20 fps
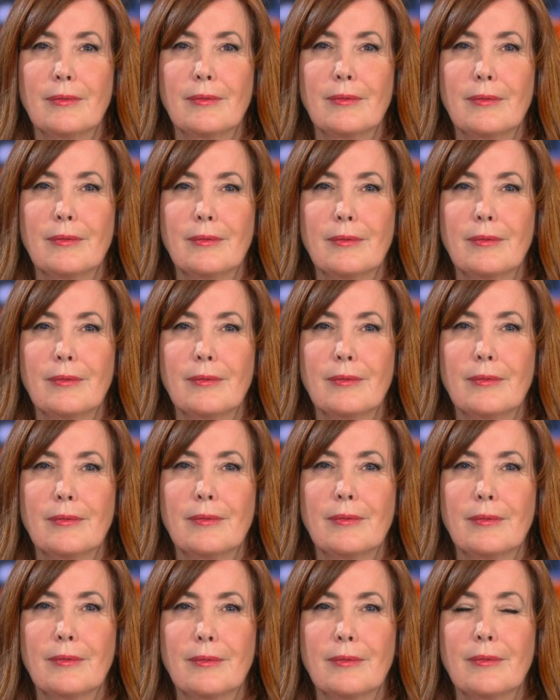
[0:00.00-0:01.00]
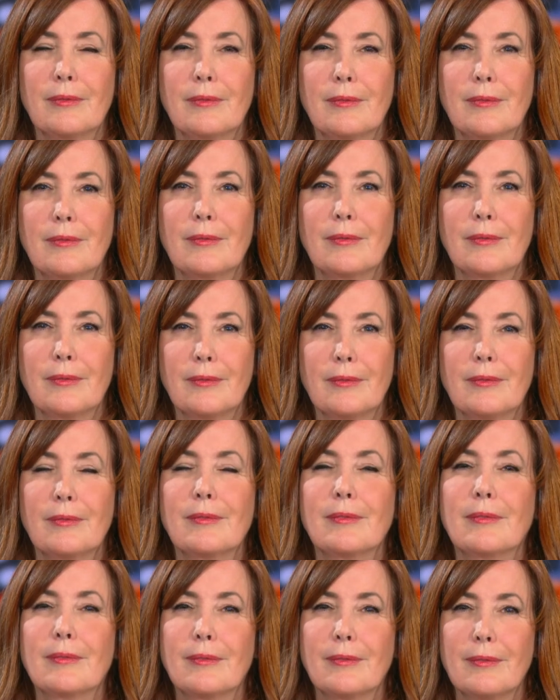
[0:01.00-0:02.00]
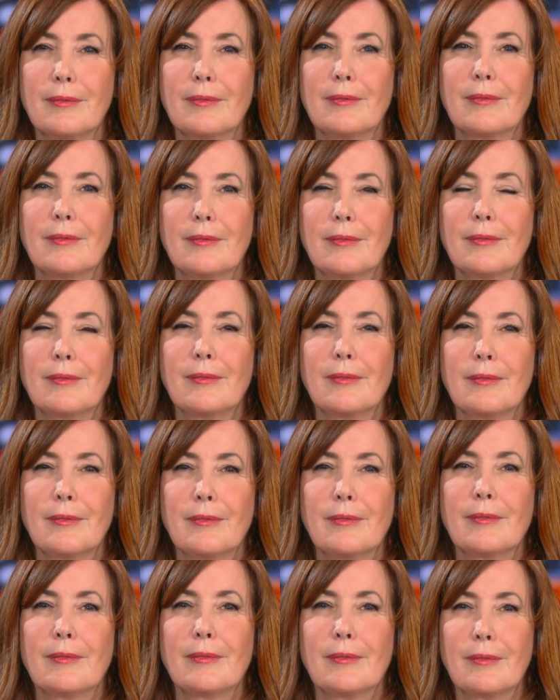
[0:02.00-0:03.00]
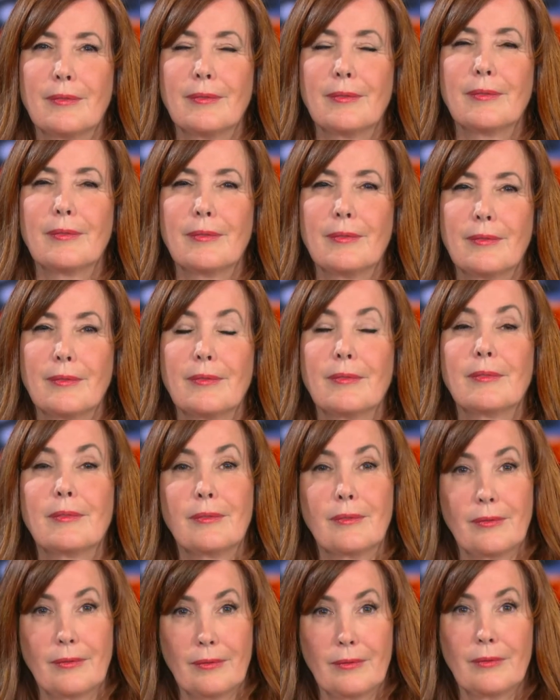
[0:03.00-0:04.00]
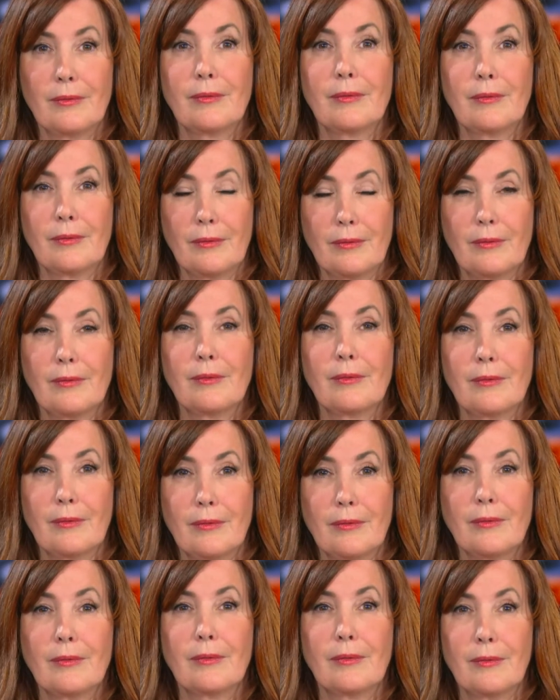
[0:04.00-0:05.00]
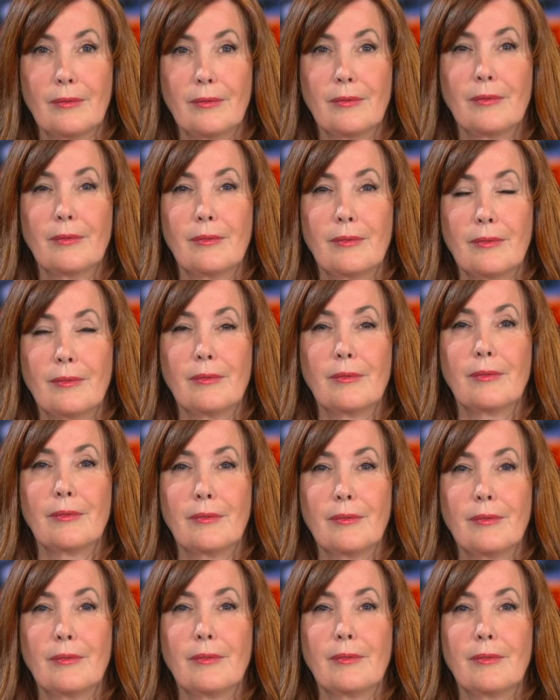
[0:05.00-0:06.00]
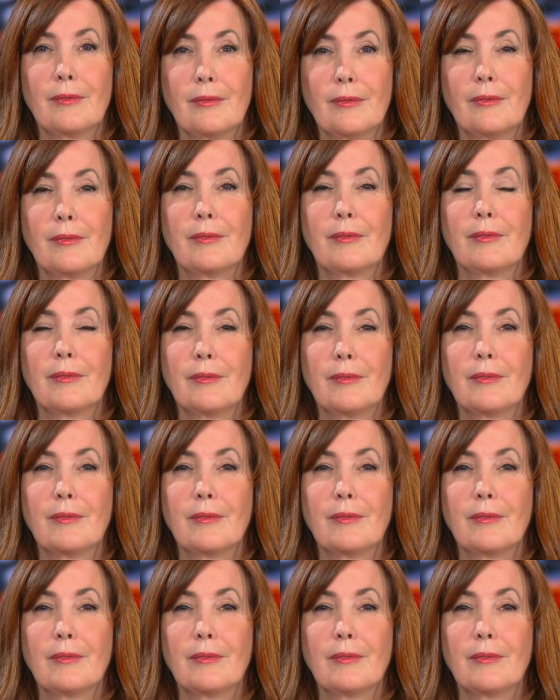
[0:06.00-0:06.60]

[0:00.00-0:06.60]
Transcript: No words are spoken by the person on screen.